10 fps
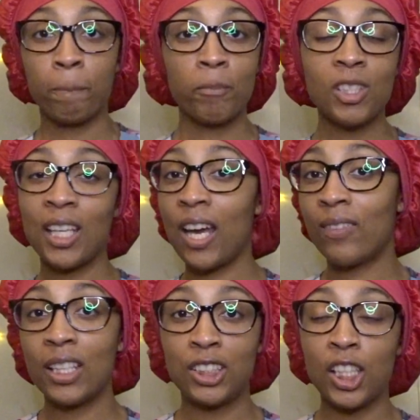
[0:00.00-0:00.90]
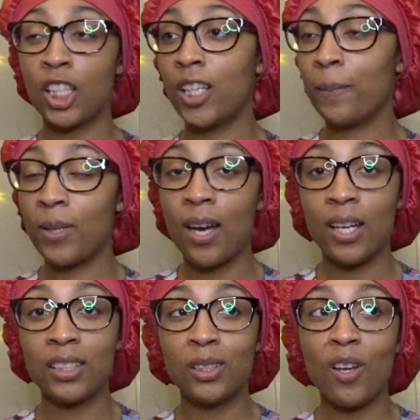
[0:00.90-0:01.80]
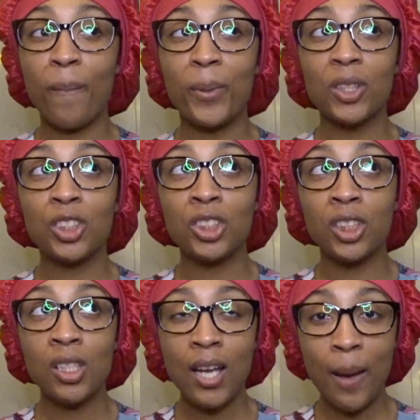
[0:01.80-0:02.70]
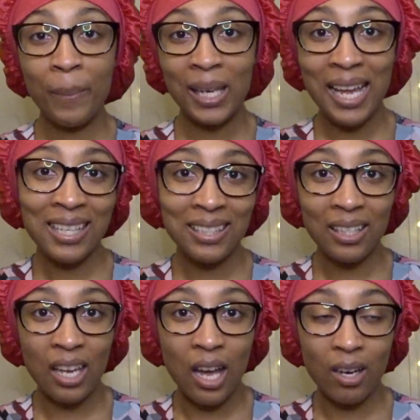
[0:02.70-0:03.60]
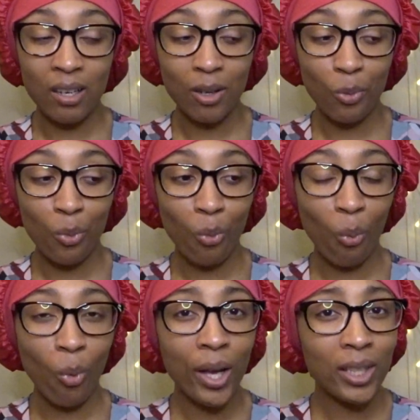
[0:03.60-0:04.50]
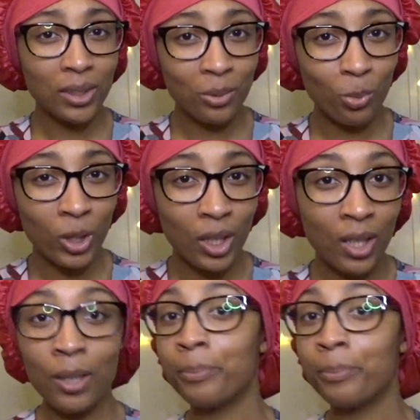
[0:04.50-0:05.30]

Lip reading: used to have that checkup and all that stuff, but she got plastic down there. What is really...